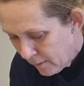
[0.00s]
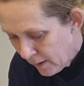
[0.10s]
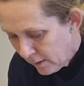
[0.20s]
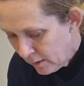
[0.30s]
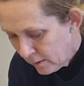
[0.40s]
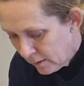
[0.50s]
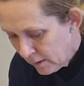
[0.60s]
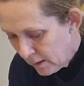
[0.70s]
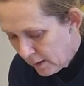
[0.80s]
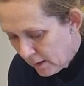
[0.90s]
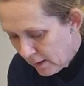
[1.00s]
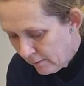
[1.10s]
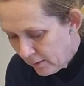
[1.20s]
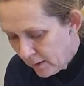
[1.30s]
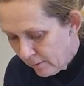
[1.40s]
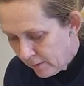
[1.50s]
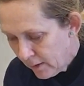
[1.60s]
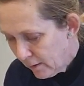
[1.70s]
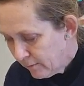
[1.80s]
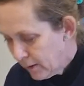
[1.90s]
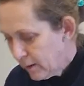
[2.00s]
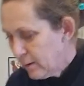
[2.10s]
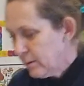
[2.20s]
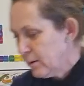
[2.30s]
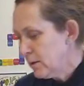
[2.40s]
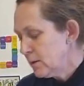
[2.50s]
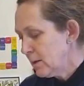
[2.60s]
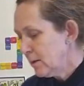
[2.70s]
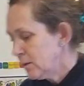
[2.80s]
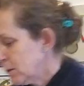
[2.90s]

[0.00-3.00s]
man. Lovely, lovely, lovely. And